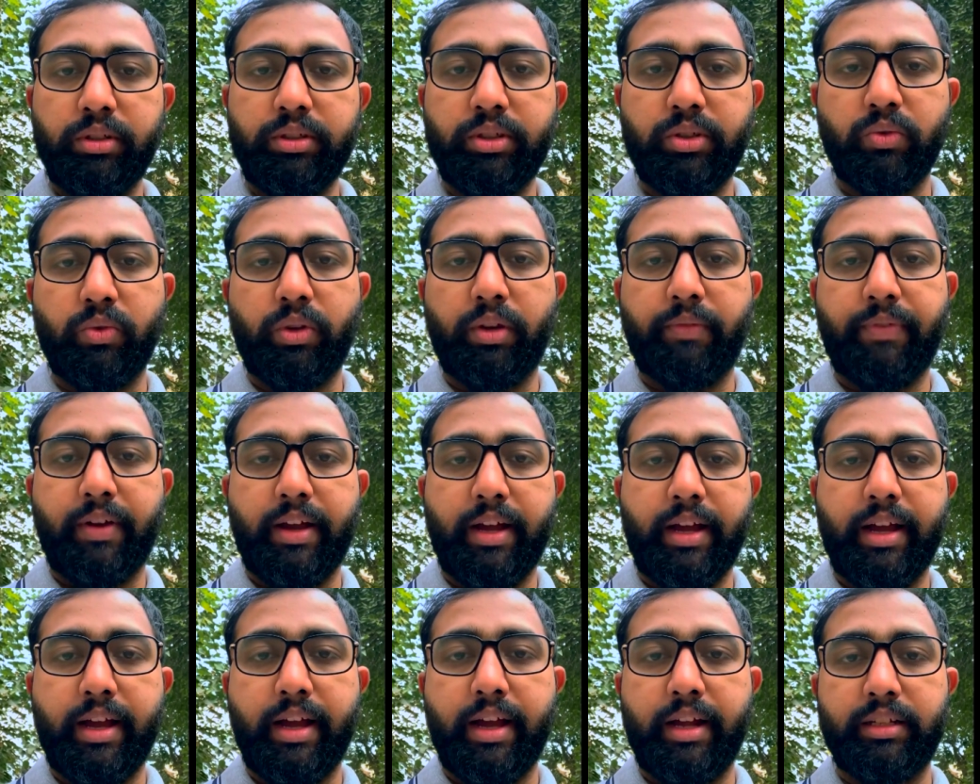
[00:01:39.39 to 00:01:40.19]
So if I
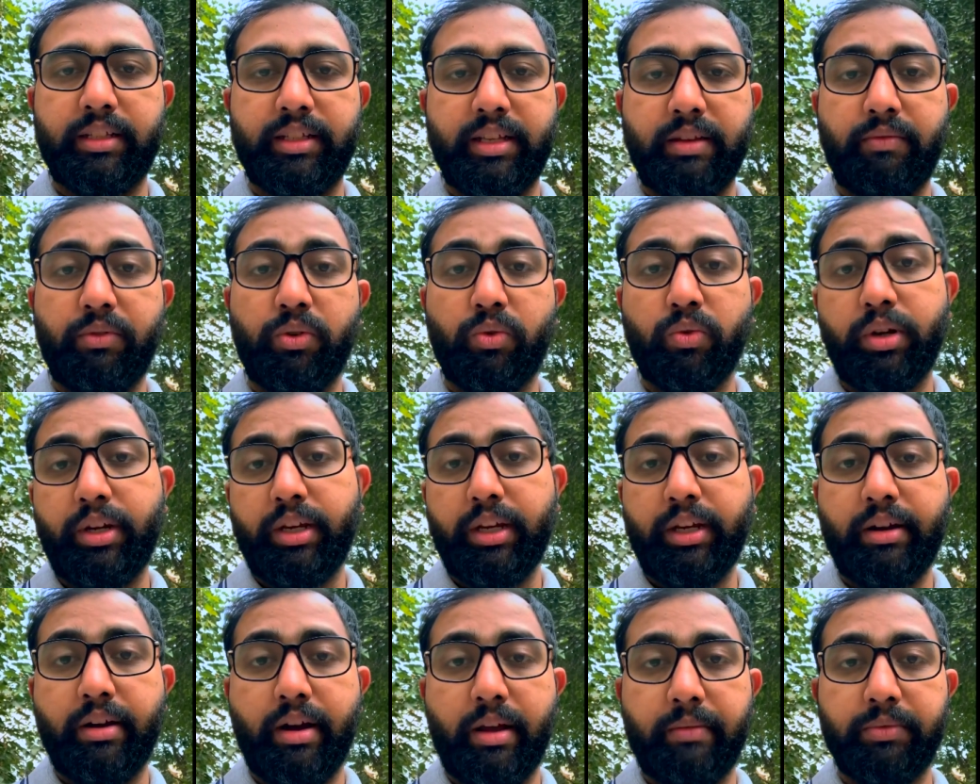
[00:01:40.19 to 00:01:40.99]
had
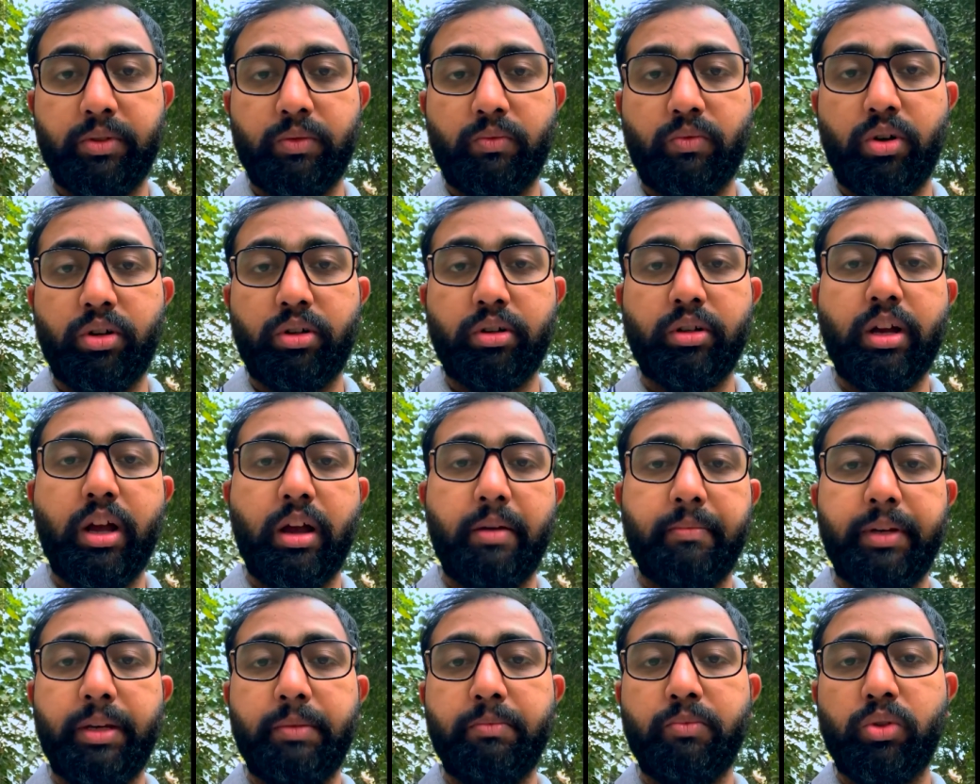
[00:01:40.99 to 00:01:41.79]
720 grams of water, how
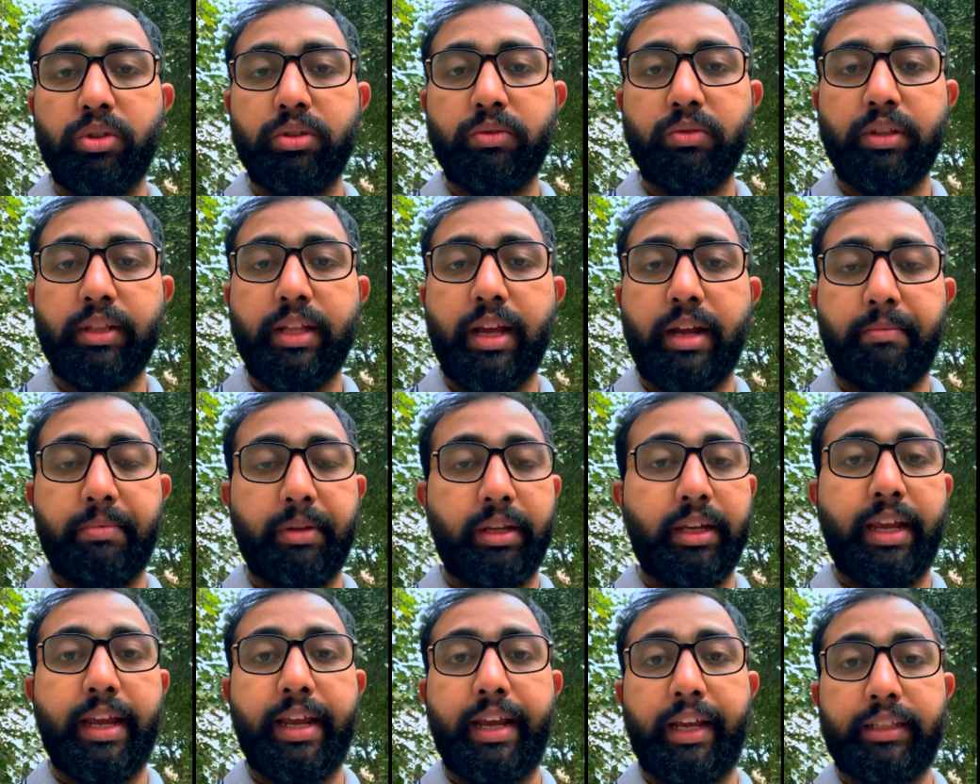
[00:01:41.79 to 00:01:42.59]
many moles will that
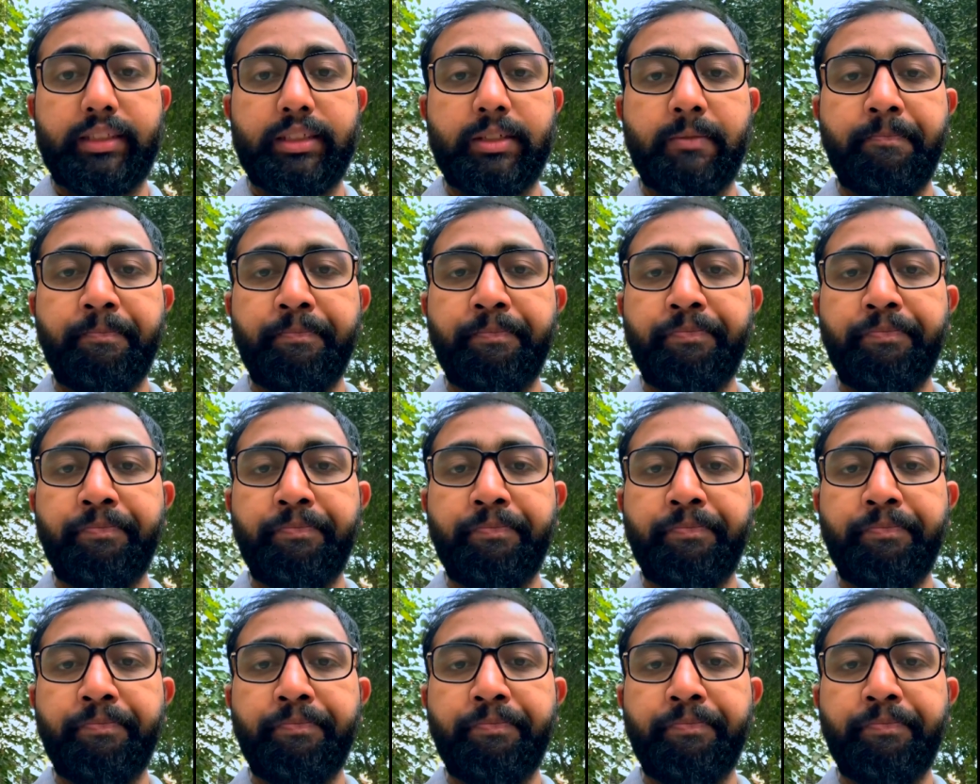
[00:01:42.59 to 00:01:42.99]
be? X.